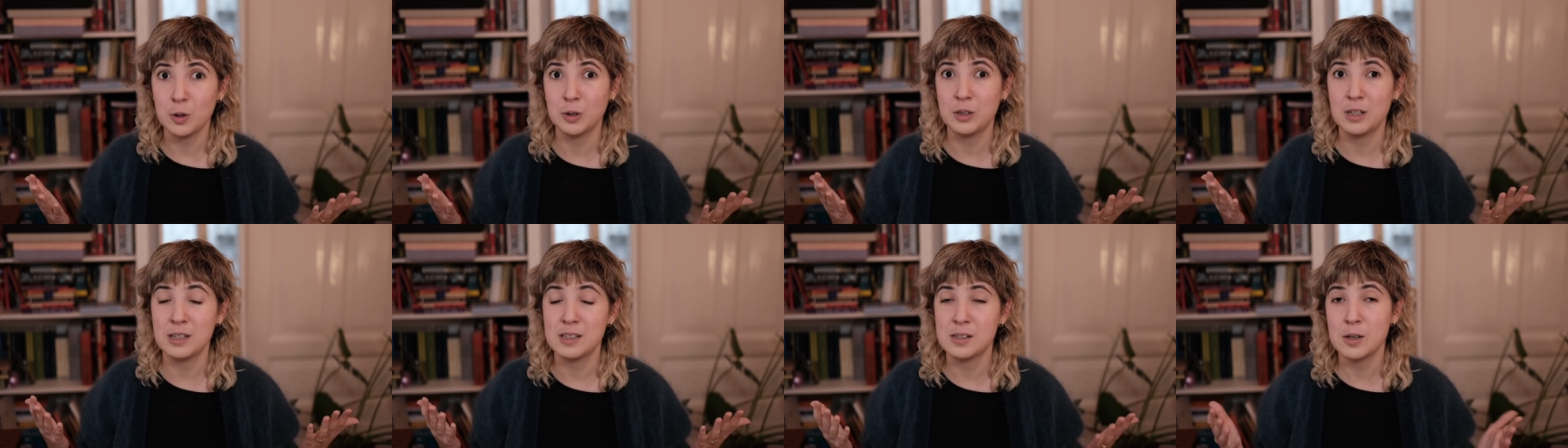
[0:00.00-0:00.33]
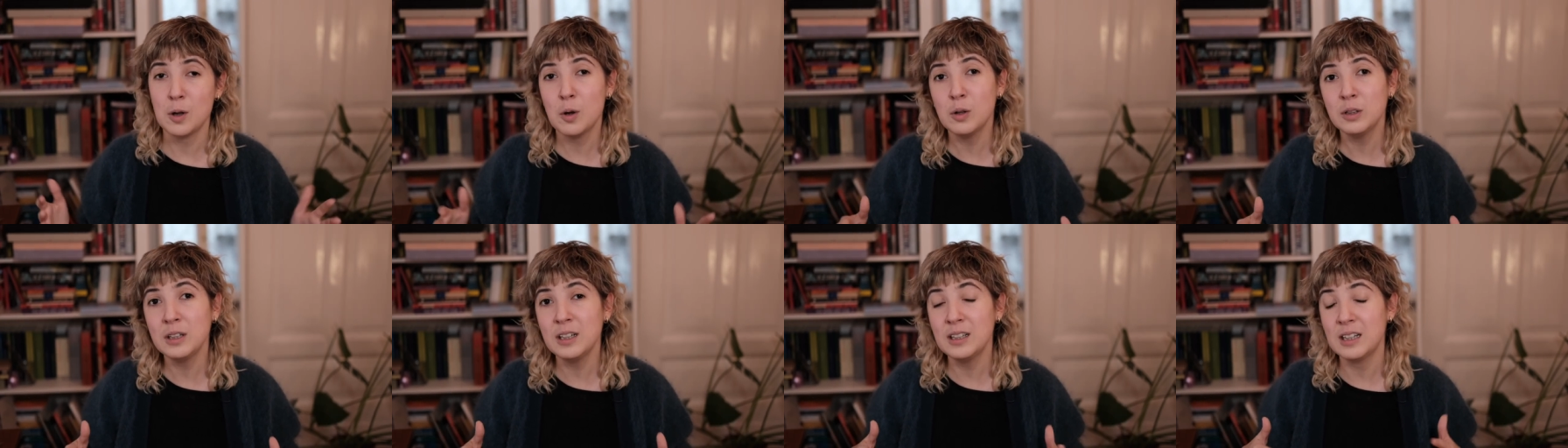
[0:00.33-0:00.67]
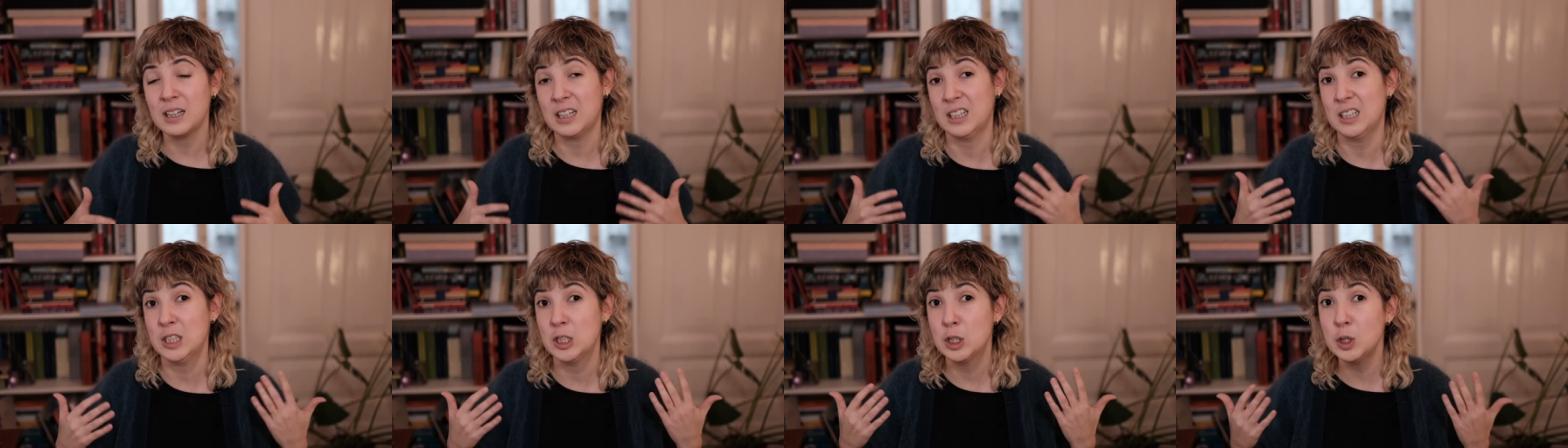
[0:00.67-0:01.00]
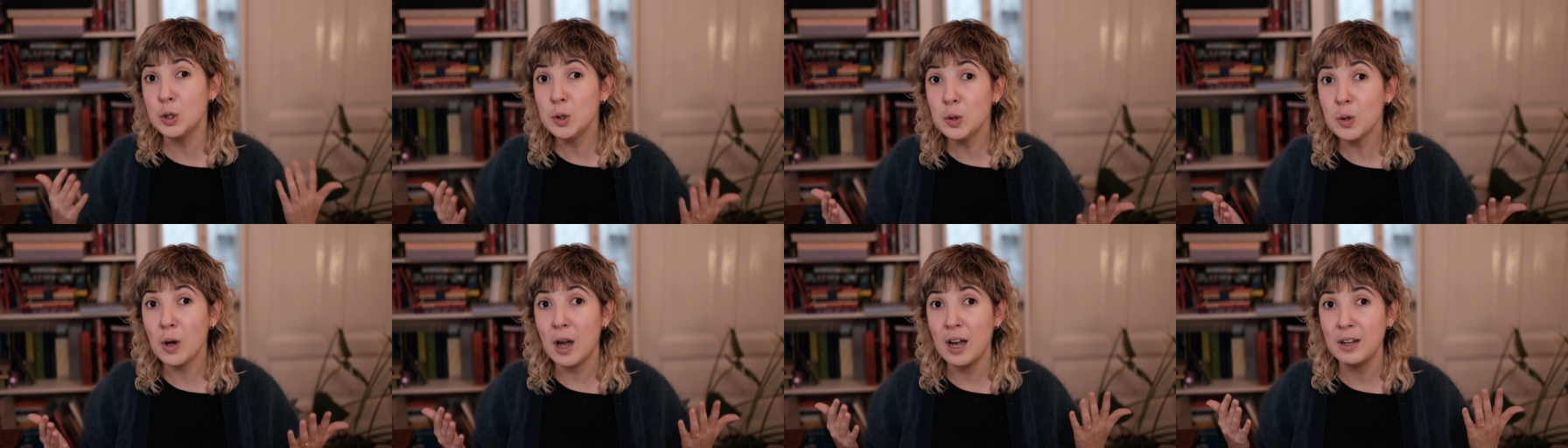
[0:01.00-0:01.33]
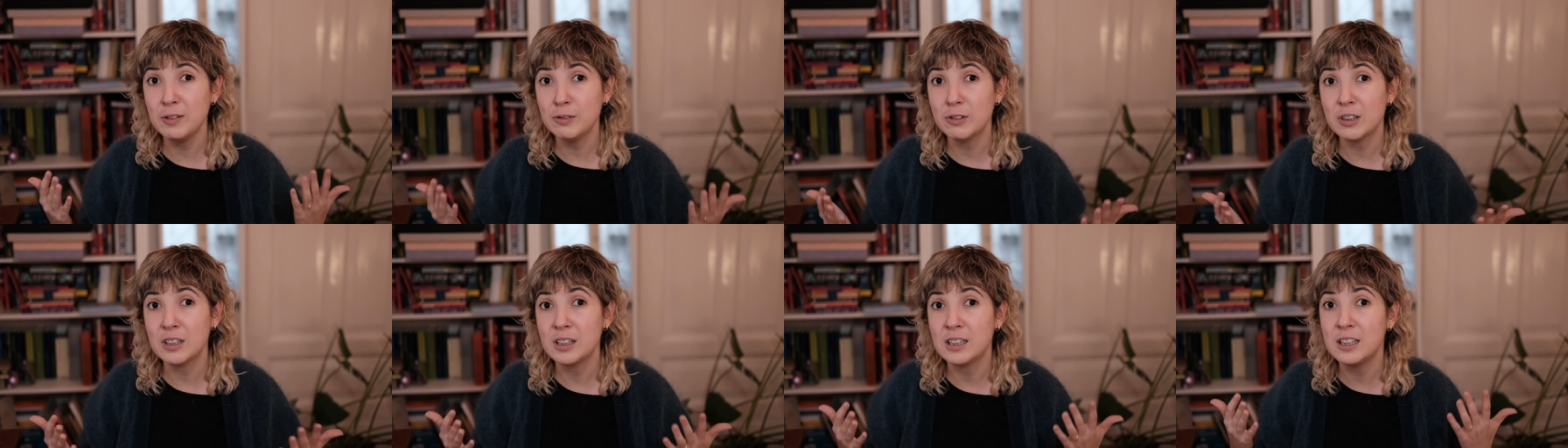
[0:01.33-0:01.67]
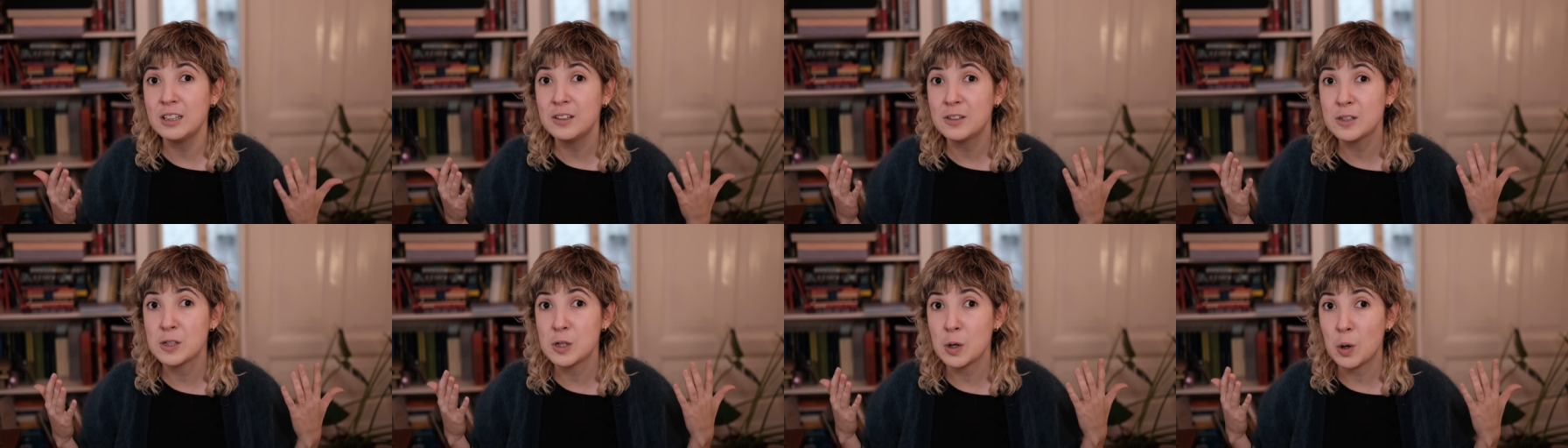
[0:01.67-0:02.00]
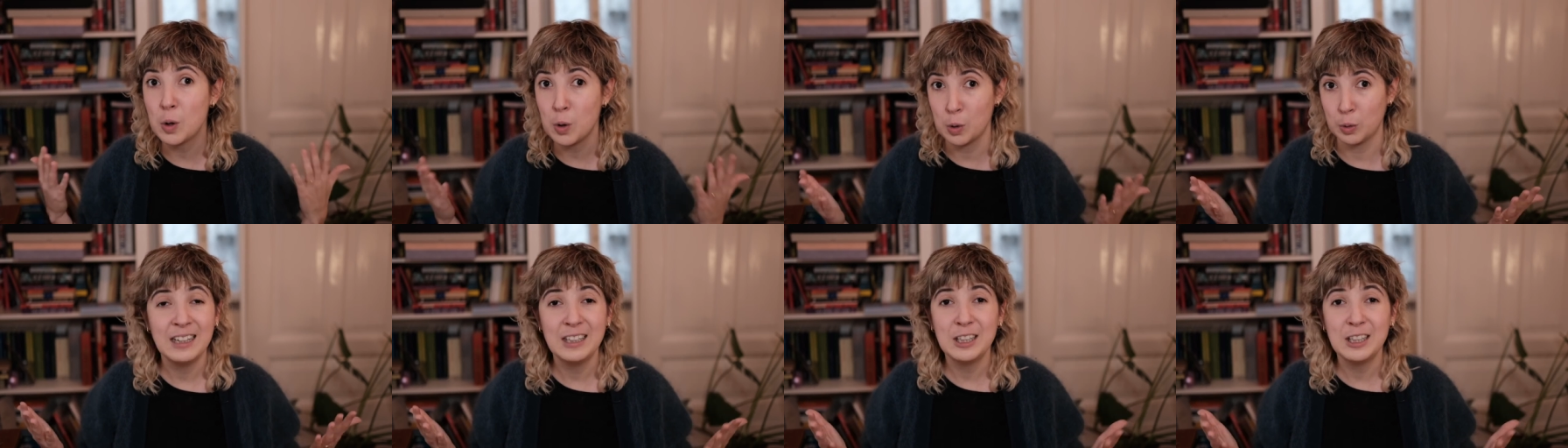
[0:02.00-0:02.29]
it's only like 200 years old.